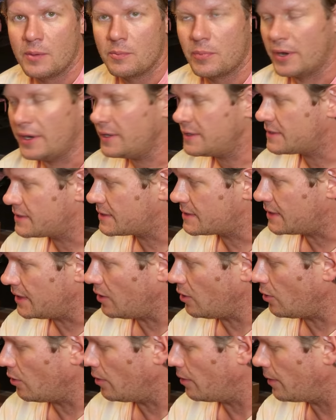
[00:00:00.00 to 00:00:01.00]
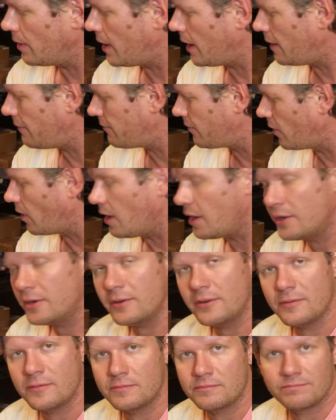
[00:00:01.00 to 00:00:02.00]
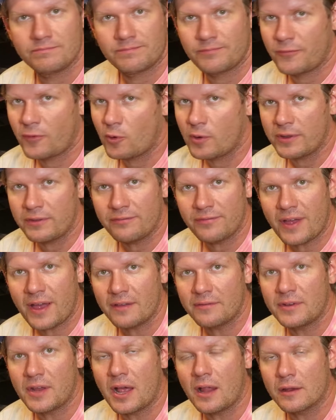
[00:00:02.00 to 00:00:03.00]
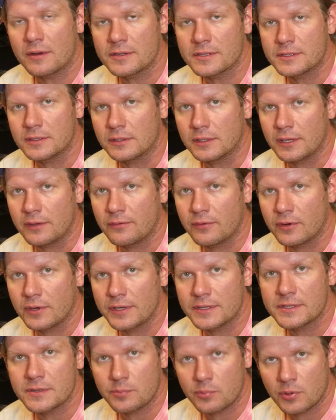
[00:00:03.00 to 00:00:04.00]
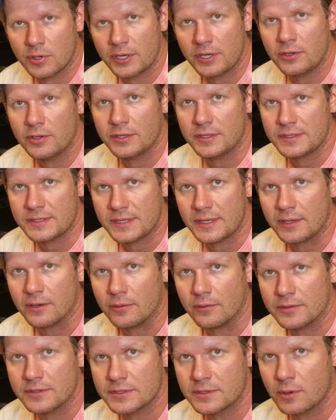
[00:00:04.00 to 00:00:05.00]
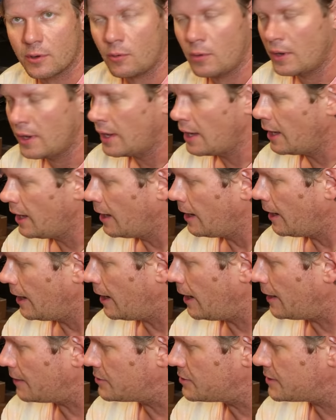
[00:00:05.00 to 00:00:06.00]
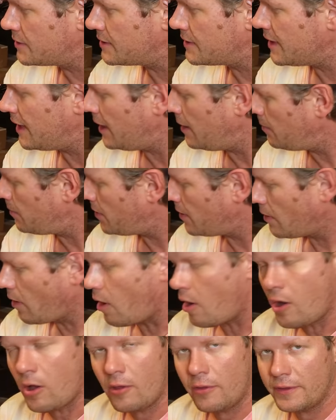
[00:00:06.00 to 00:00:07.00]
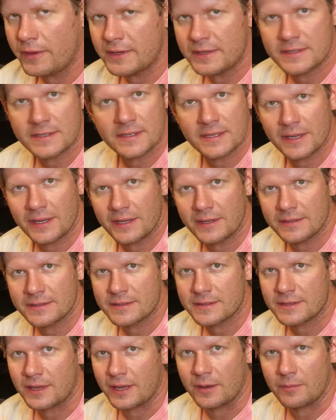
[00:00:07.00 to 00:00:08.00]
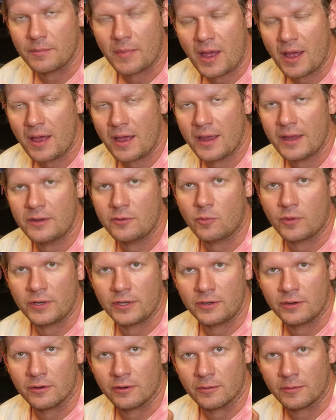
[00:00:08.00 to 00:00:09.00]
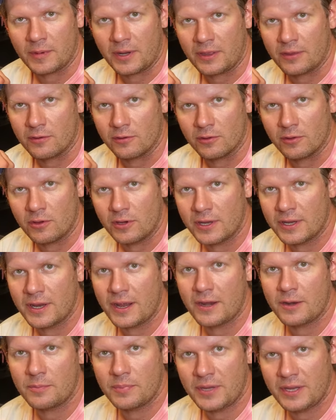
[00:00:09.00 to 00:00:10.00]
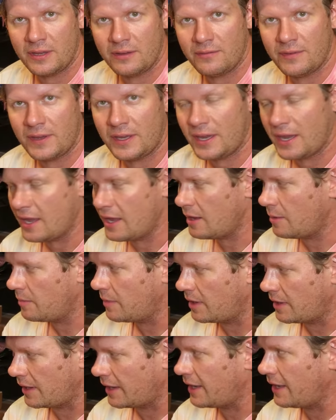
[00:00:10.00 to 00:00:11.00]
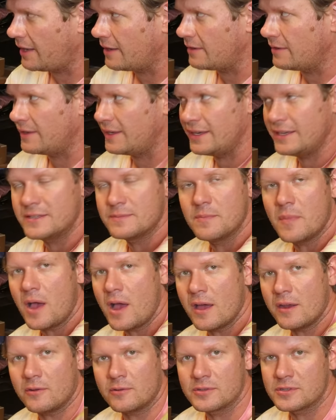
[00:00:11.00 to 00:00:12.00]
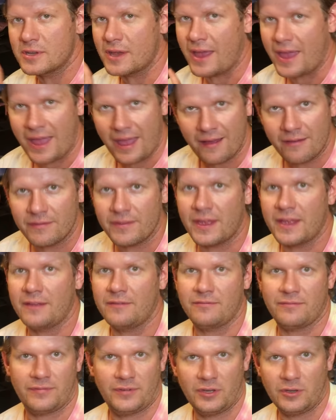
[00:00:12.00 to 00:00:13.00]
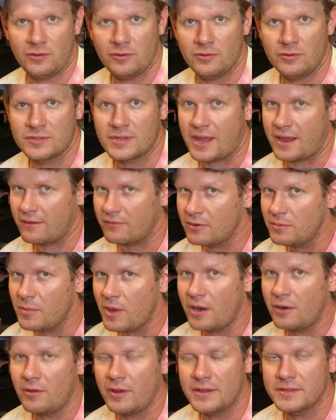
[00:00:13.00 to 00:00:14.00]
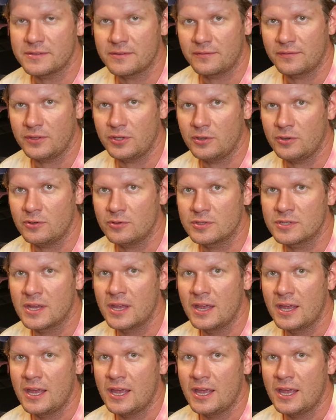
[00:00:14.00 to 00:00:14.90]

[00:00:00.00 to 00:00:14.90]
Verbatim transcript: But it's still, uh, for $145 delivered, it's a pretty good deal. So uh, just keep all these things in mind when you're either looking at a PVM. Again, these models have that fuse. Every model has a fuse.